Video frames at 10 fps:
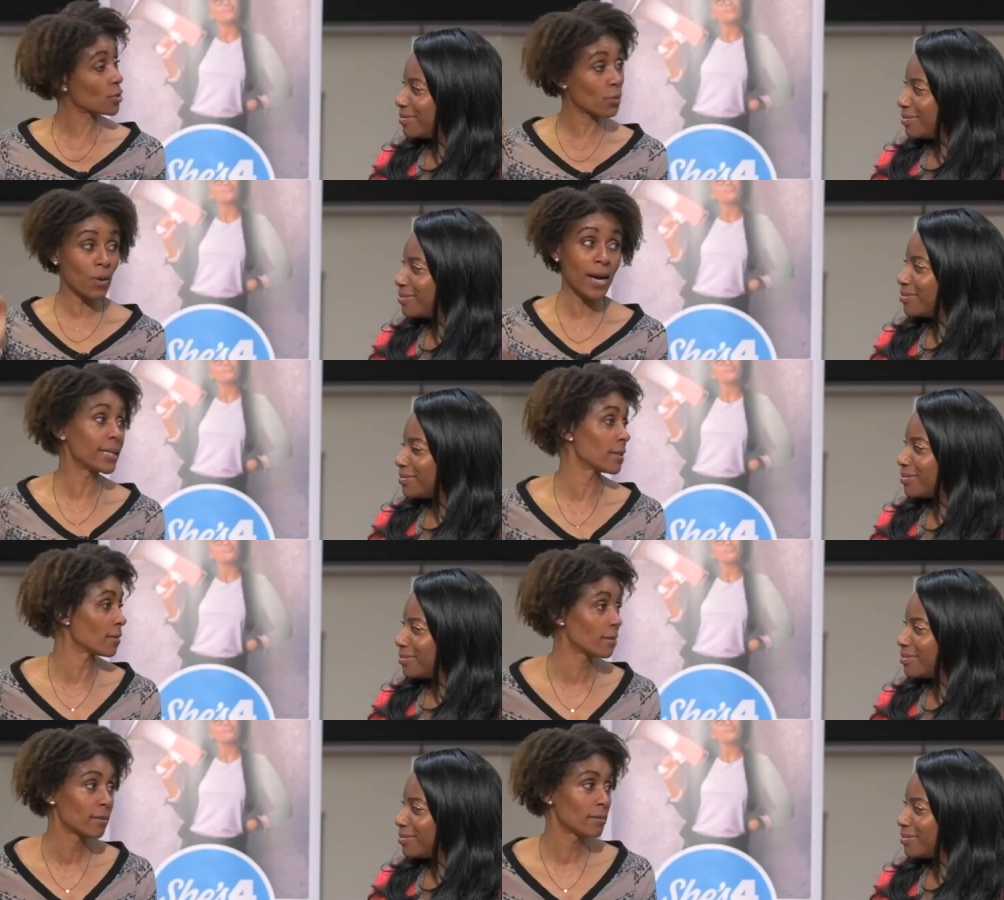Speaker 1: grinding,
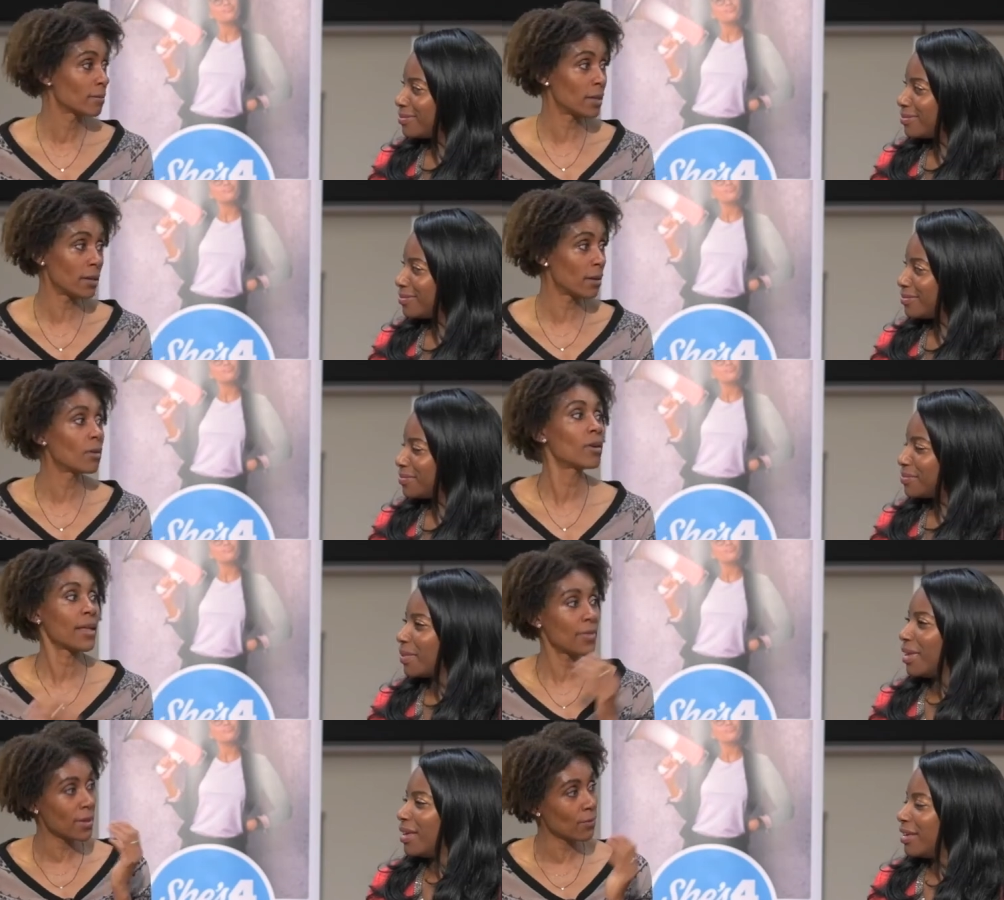you know, and
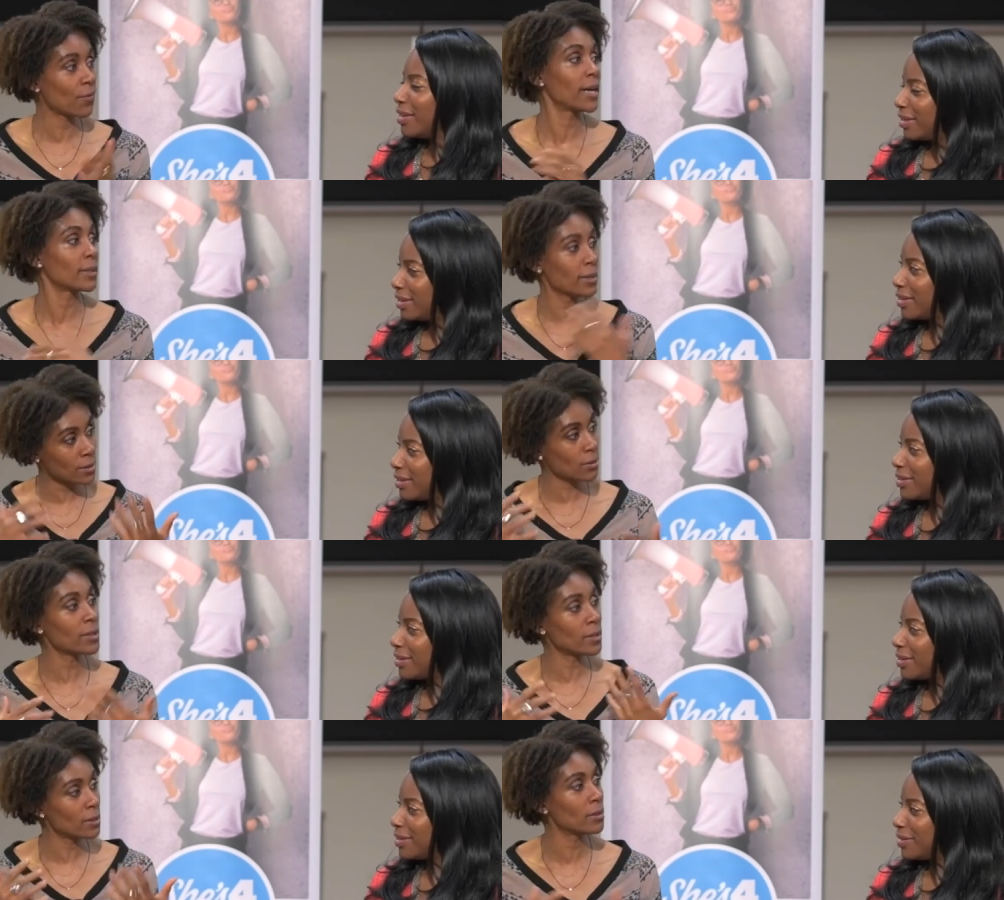then finally started
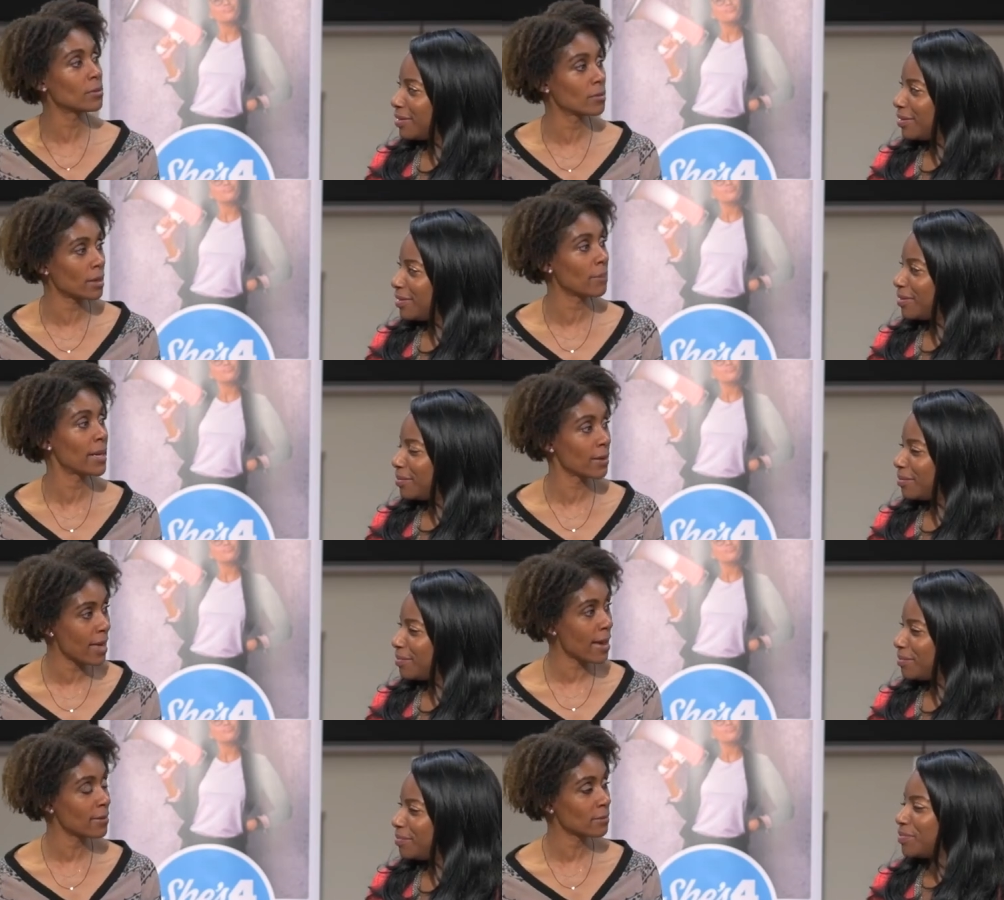to come out of that.
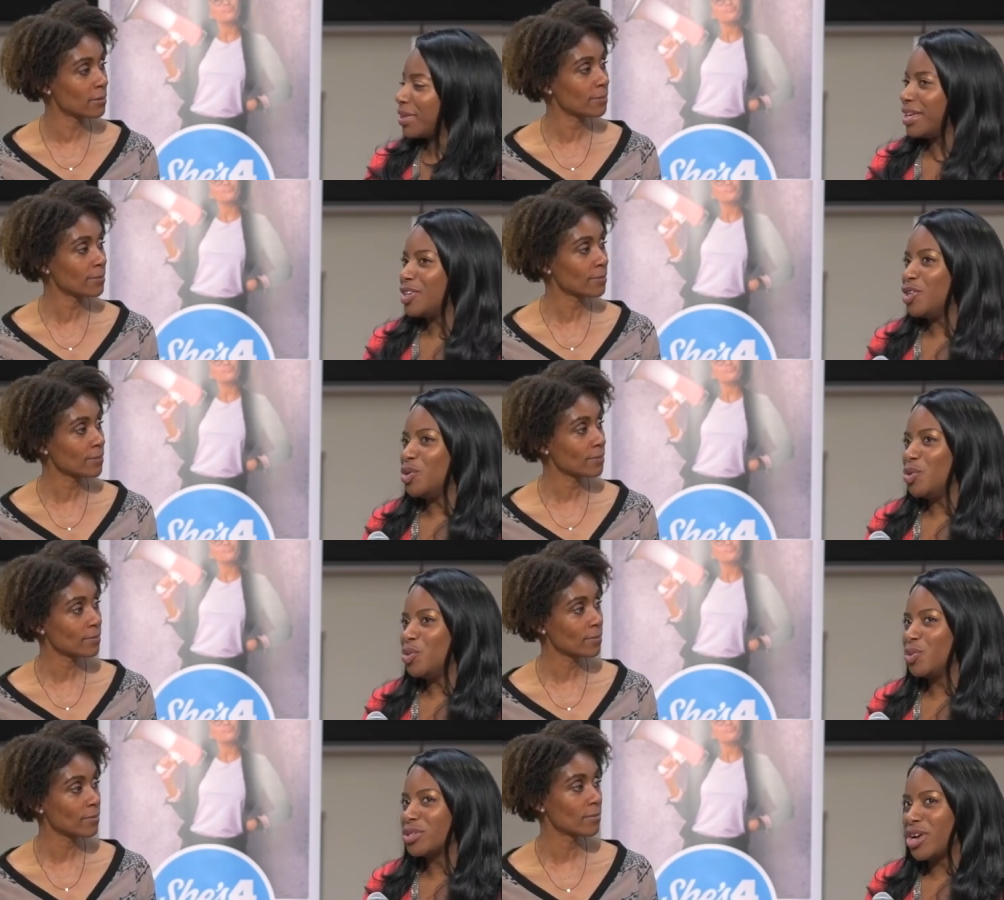
Speaker 2: You were
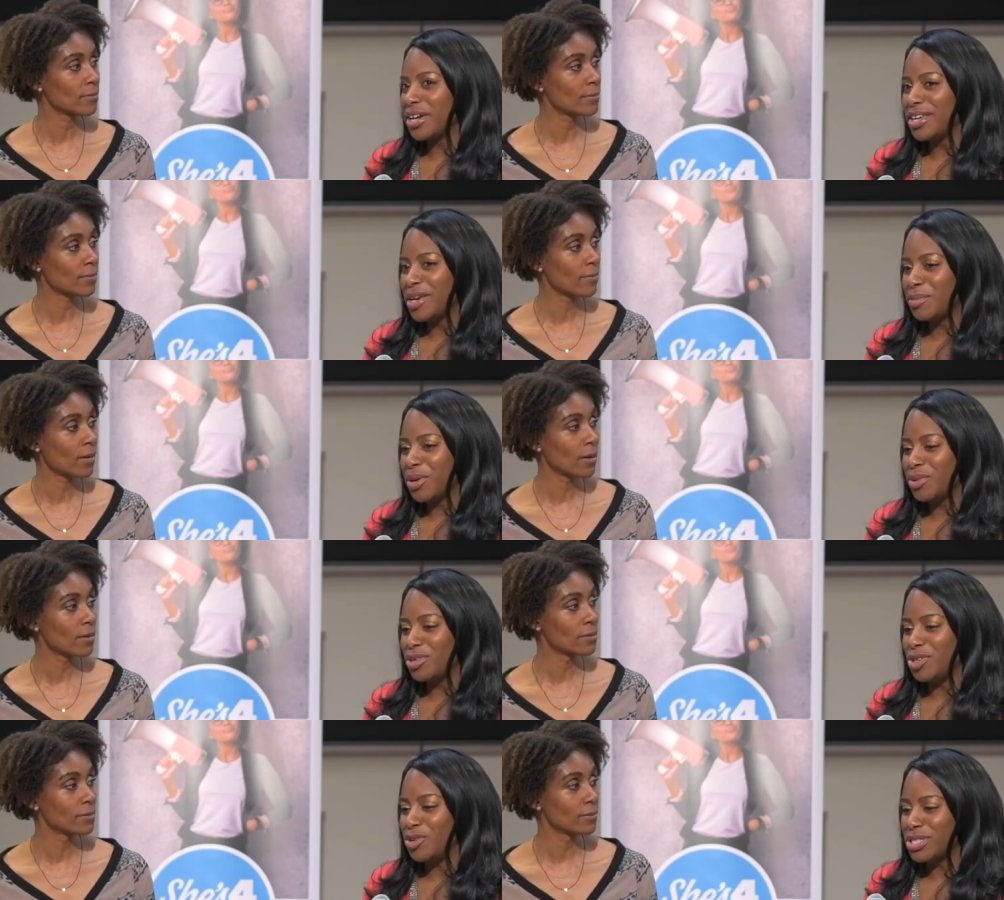talking about, you
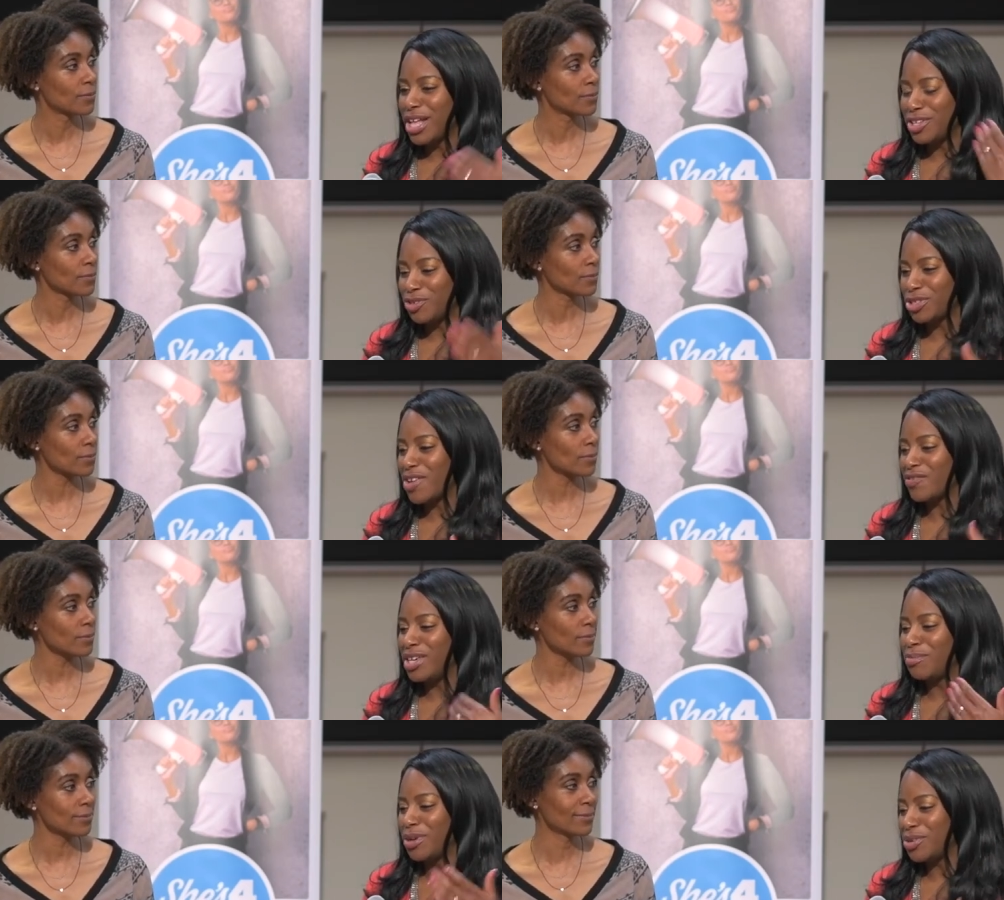know, telling yourself, keep
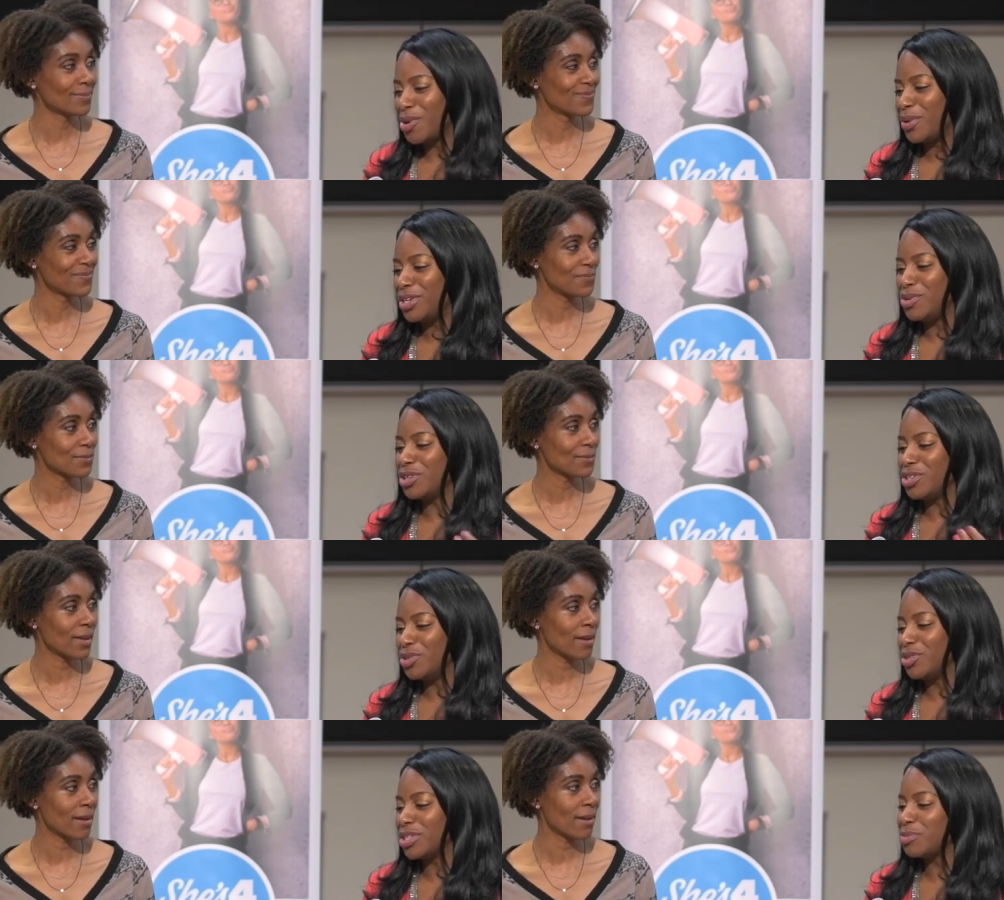on going, you can do
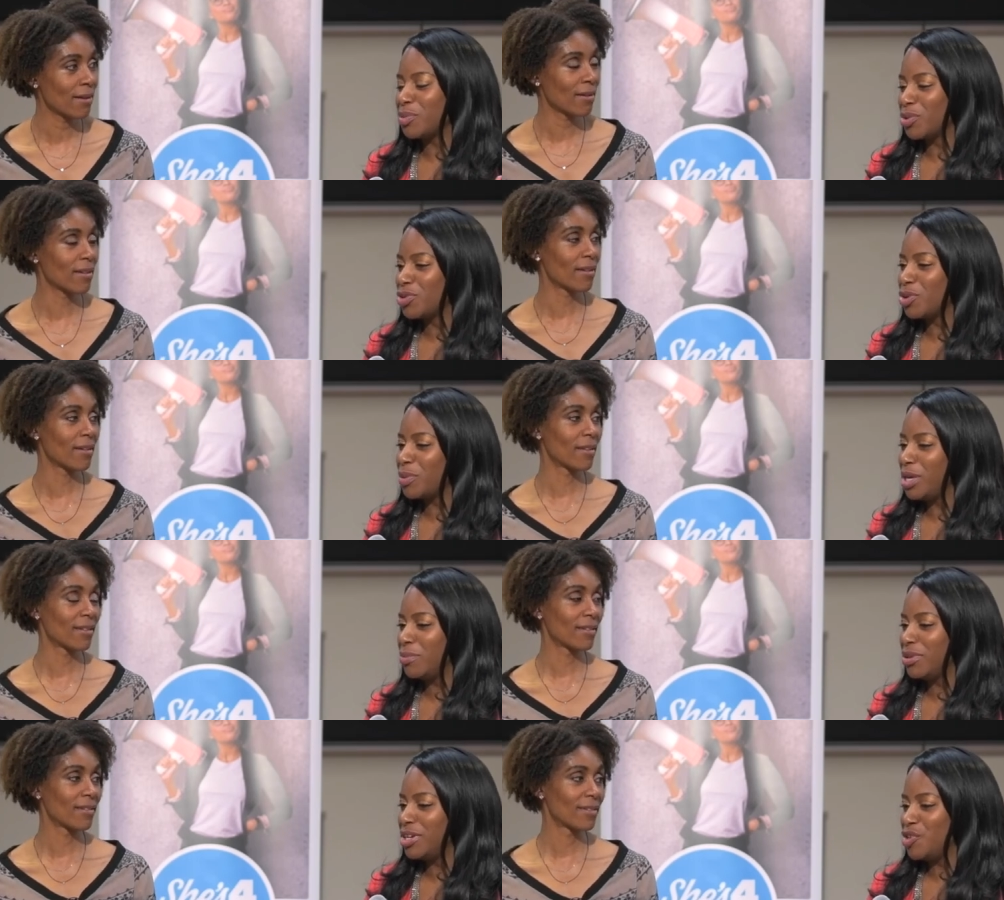this, but were there people
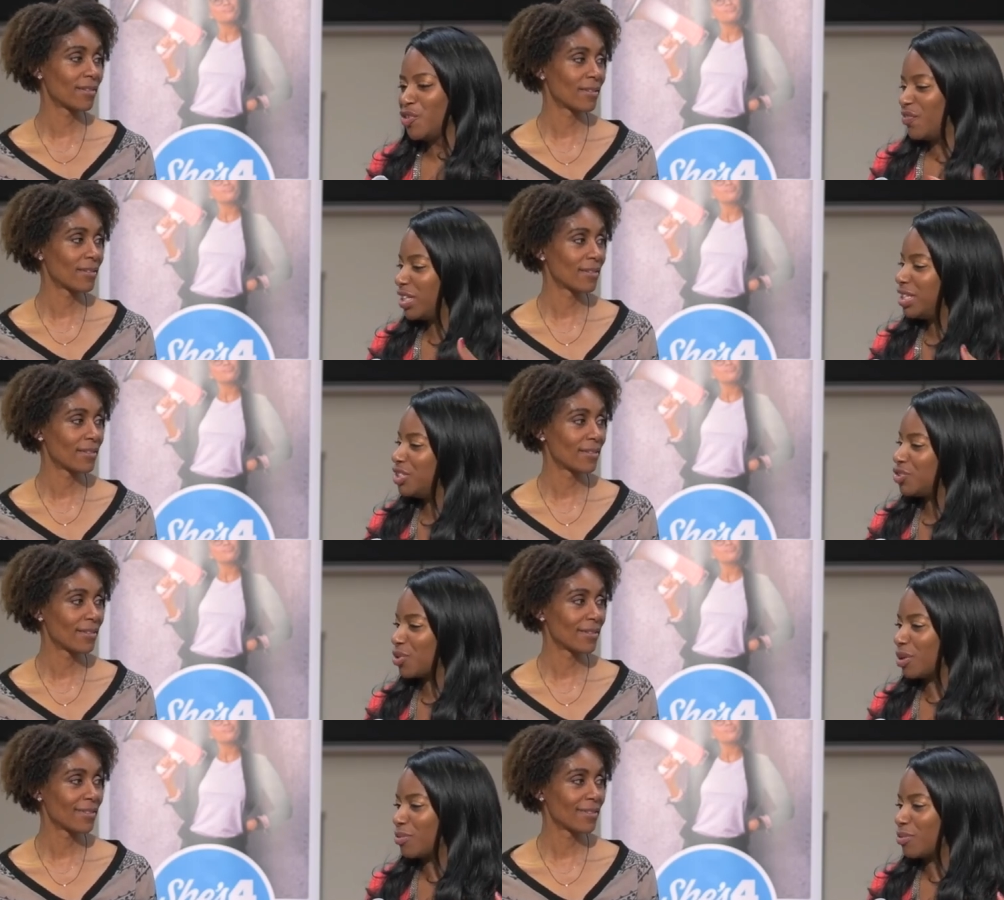in your village or